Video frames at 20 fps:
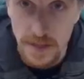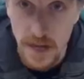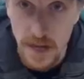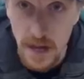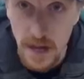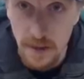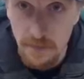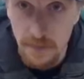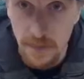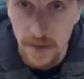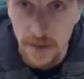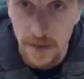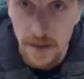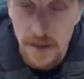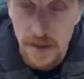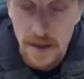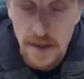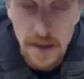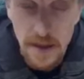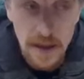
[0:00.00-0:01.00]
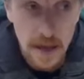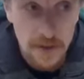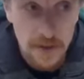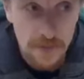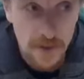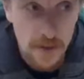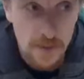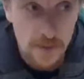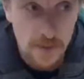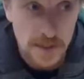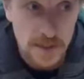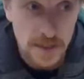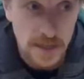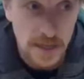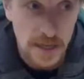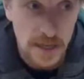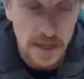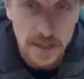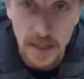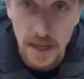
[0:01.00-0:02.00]
of time. If I was
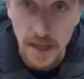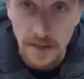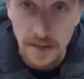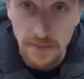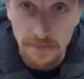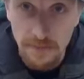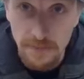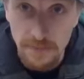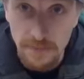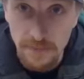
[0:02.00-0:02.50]
skiing like